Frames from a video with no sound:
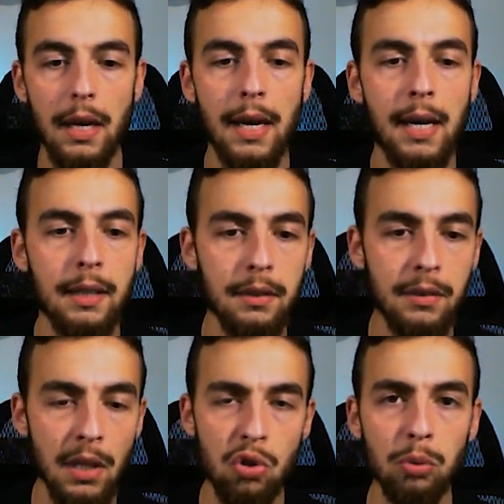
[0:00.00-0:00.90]

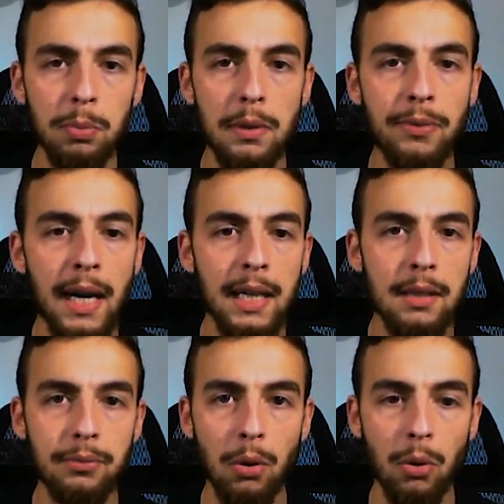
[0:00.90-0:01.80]
And this should be
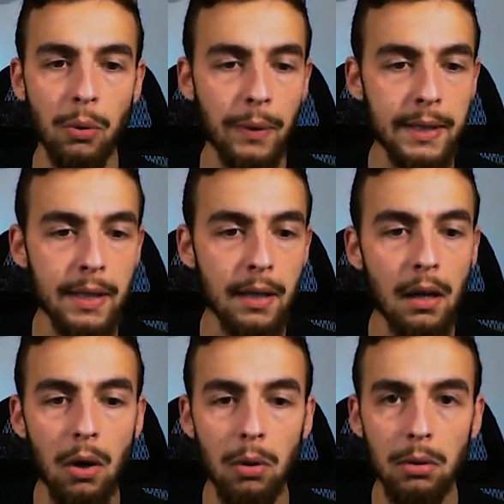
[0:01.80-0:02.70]
fine for creating
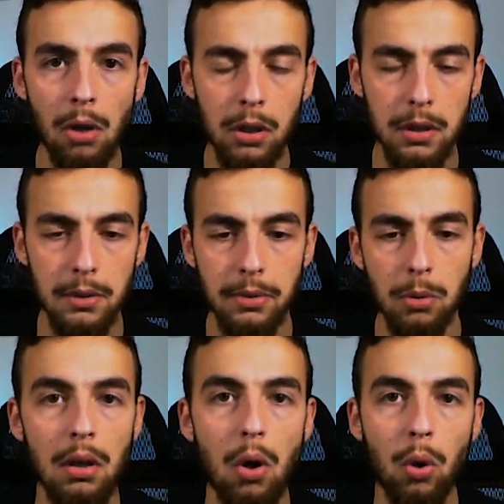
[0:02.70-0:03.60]
our login
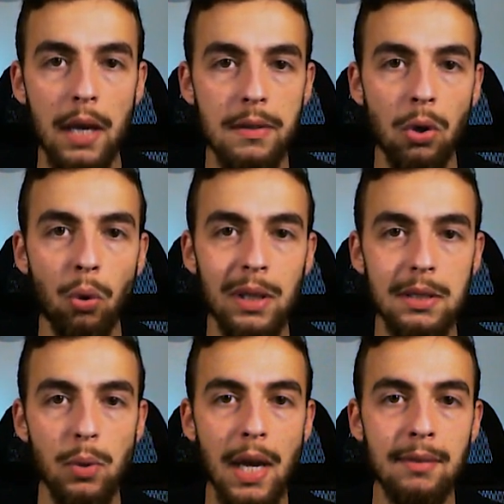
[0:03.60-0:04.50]
form. Okay, so
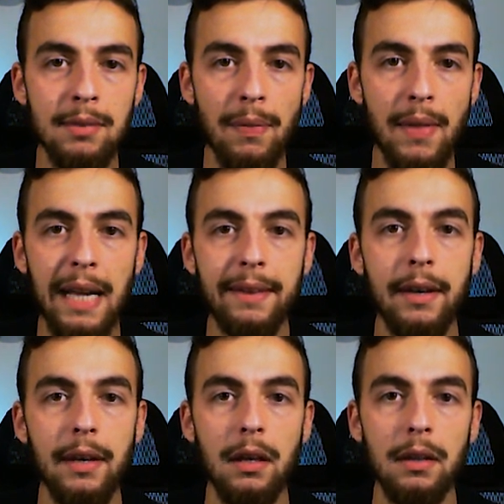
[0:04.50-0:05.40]
once we have done
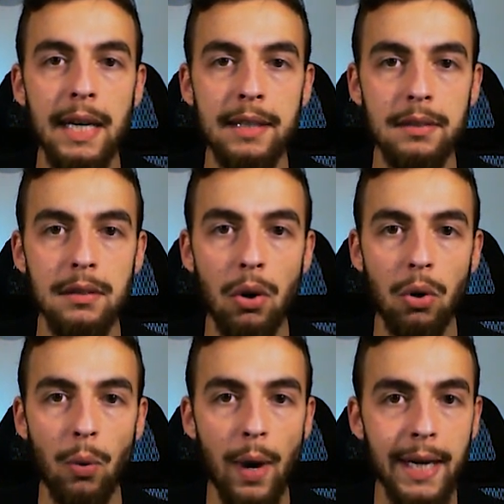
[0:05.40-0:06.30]
that, let's
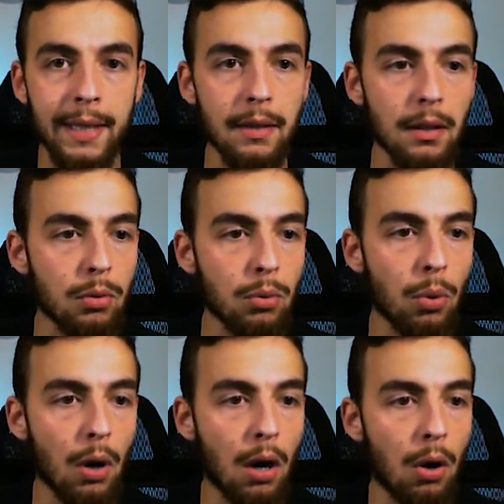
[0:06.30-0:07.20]
go ahead
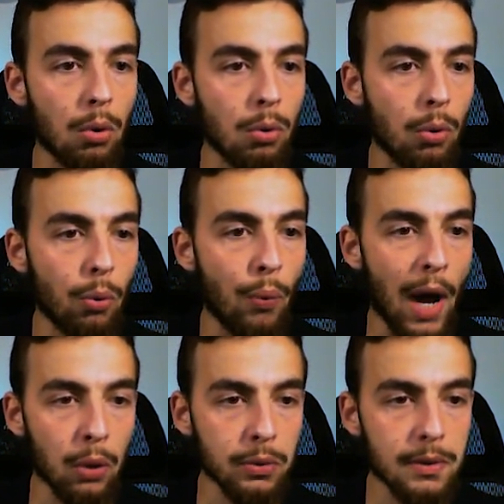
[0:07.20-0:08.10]
to our
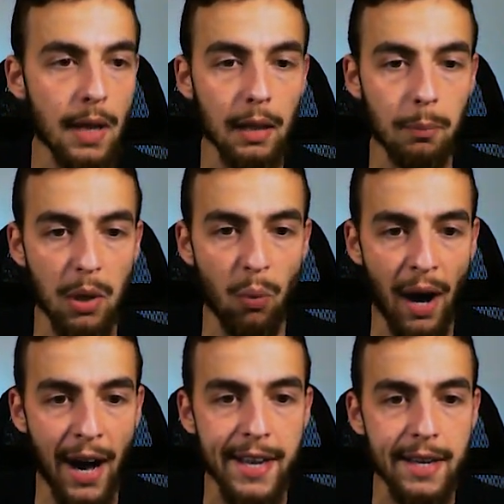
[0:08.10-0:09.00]

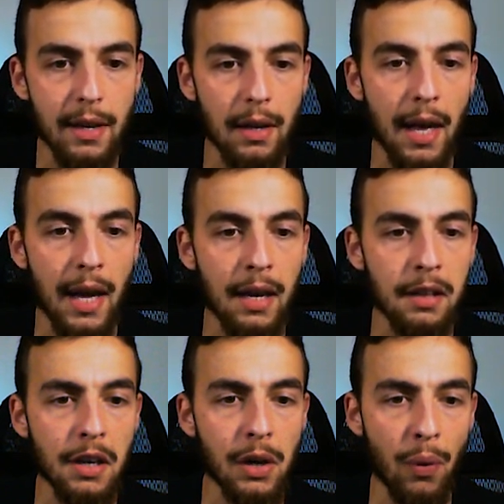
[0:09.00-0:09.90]
routes.py
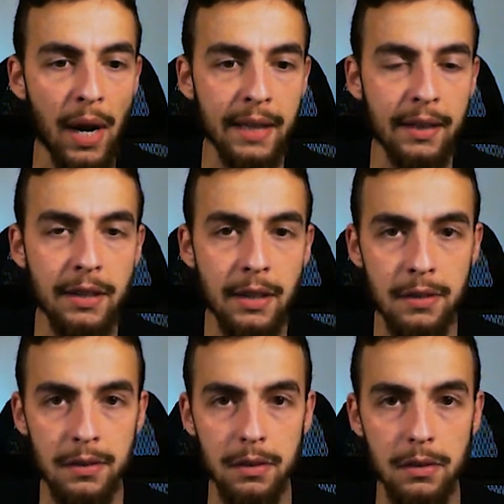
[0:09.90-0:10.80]
and create an
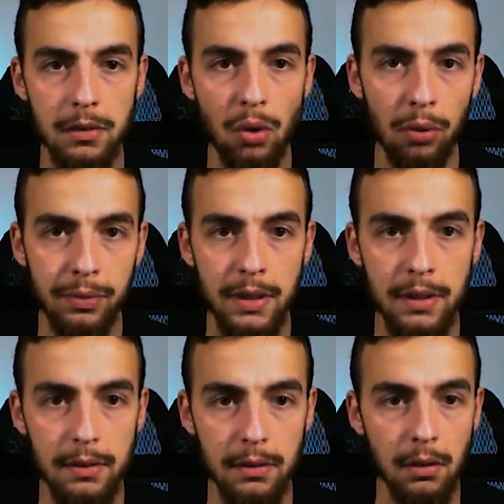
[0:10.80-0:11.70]
instance of
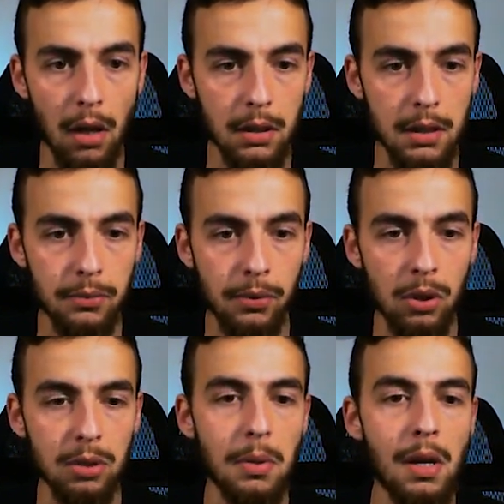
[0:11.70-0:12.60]
this login
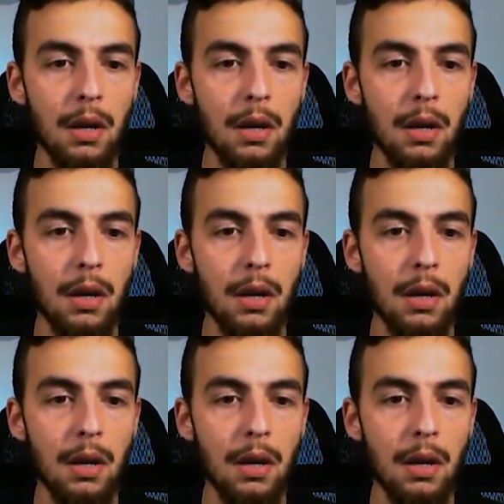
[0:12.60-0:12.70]
form.